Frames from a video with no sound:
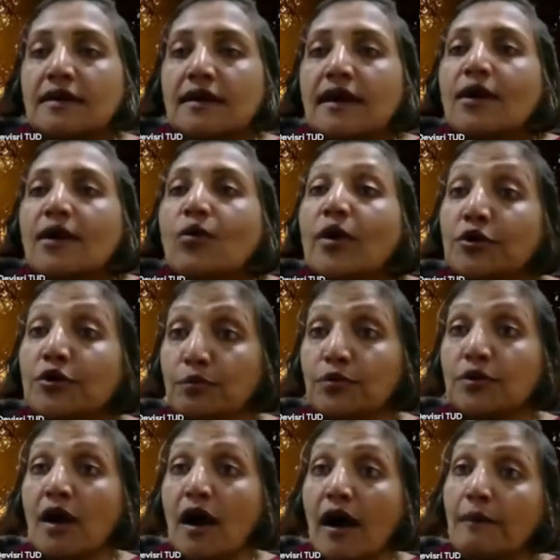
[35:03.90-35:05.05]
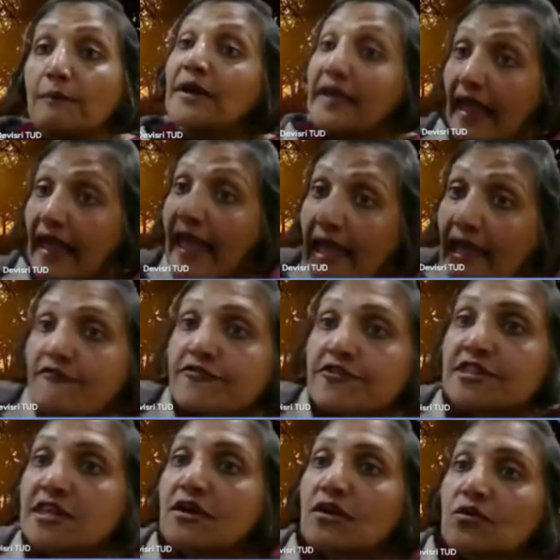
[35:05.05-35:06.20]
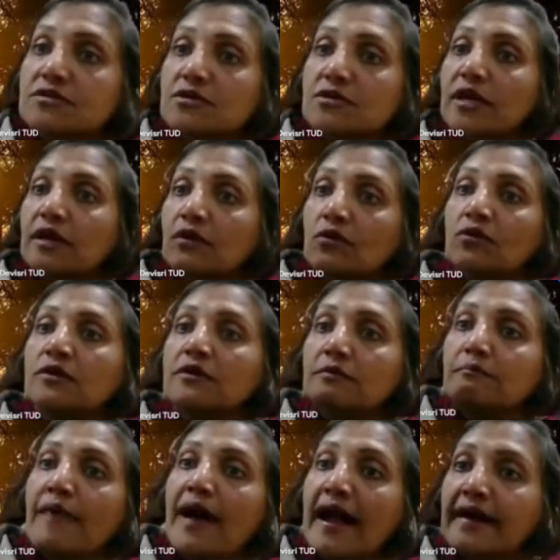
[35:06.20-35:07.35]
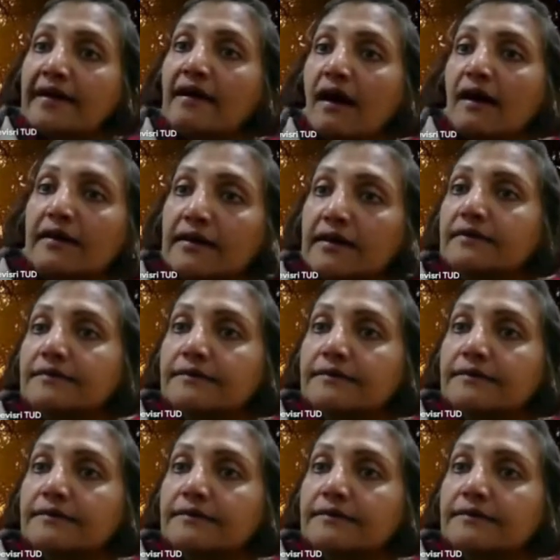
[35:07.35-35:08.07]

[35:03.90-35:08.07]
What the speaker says: When you put Harpic, everything goes away, good, bad, ugly.